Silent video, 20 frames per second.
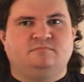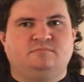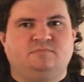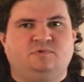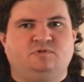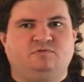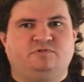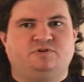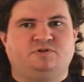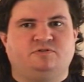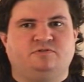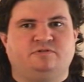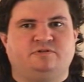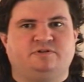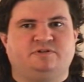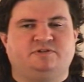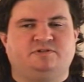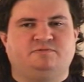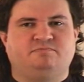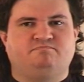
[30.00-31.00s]
which of
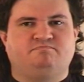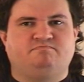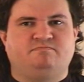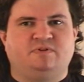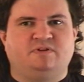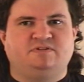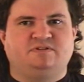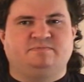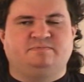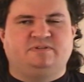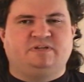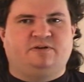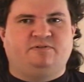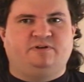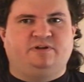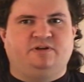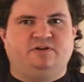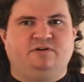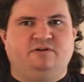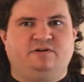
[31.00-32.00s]
course ends up
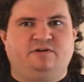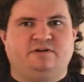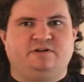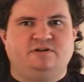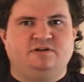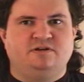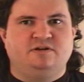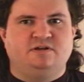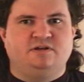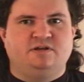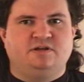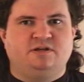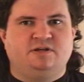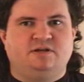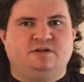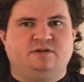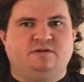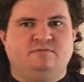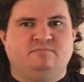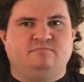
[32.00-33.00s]
sounding good,
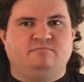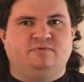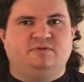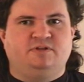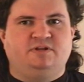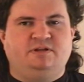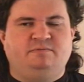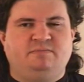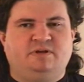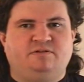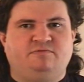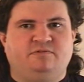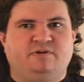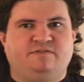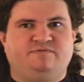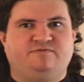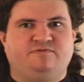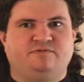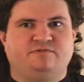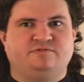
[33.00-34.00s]
but then he made
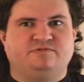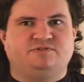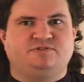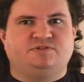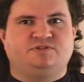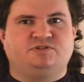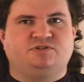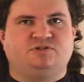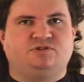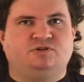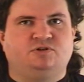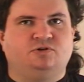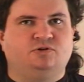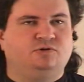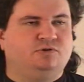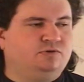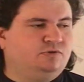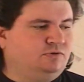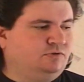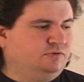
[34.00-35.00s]
reference
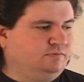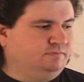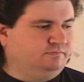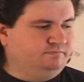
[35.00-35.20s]
to